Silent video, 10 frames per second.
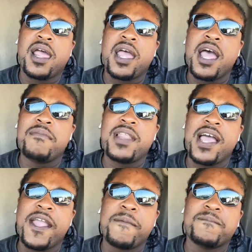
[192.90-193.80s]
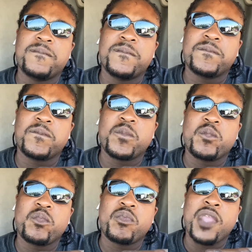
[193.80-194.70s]
I'm like,
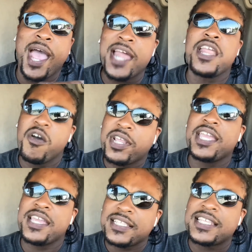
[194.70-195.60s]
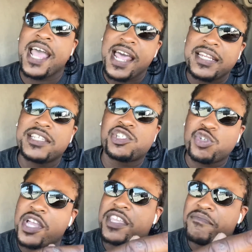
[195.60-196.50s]
I know the ins and outs of this
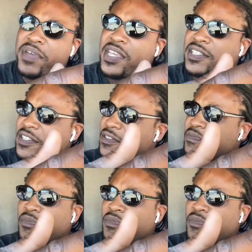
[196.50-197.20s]
trucking business.